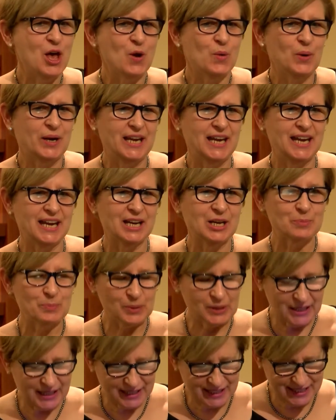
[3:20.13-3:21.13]
When he
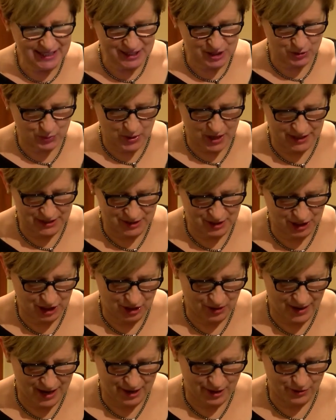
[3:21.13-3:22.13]
completed his run as
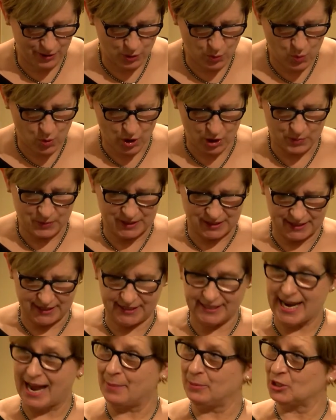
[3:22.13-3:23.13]
curator, an award was
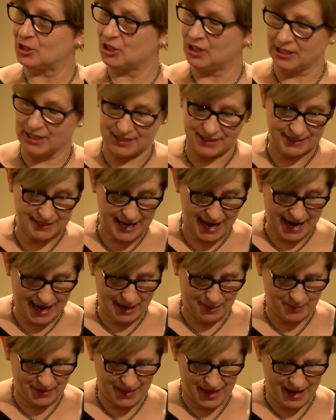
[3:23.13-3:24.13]
established in his
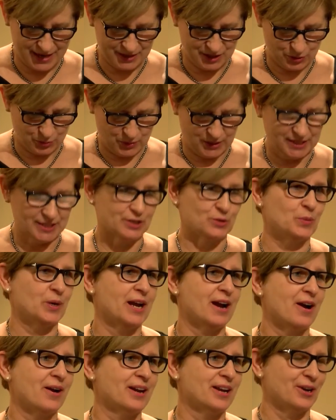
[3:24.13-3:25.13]
name, and that is the reason we
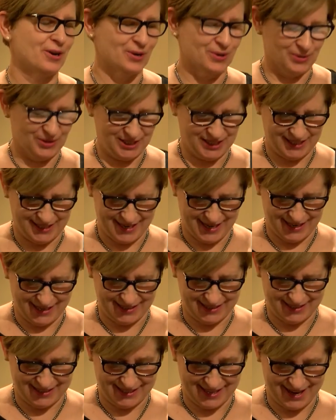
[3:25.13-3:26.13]
are here
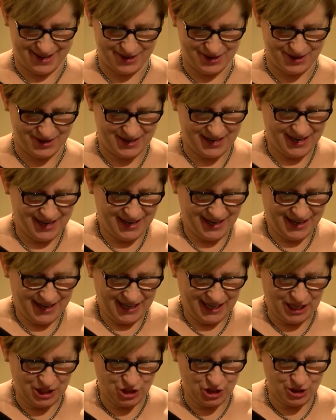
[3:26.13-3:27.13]
tonight together.
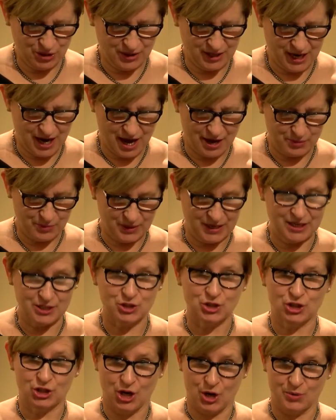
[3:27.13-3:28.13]
Each year, the honoree
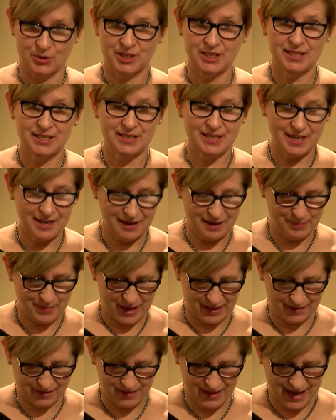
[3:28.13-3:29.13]
is chosen
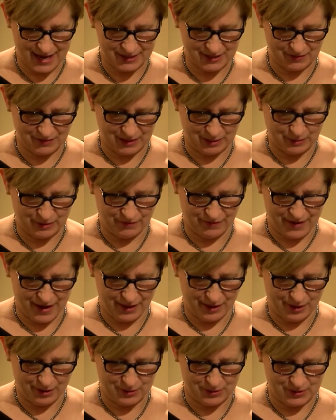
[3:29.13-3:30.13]
by the class of Nieman
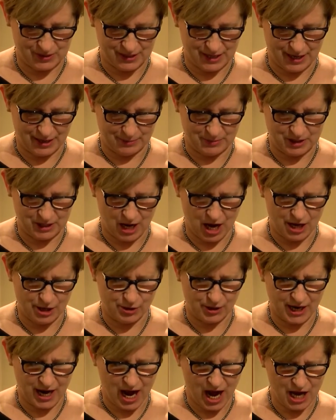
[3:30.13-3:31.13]
Fellows um, to
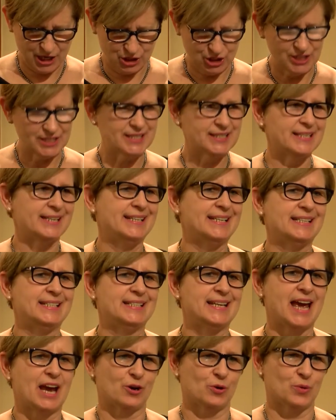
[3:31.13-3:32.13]
honor conscience and
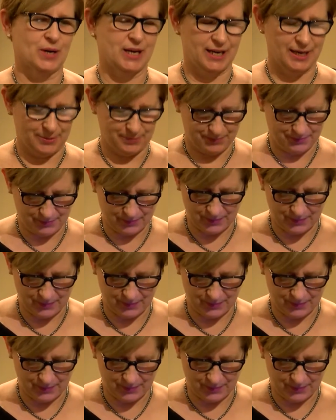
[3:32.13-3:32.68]
integrity.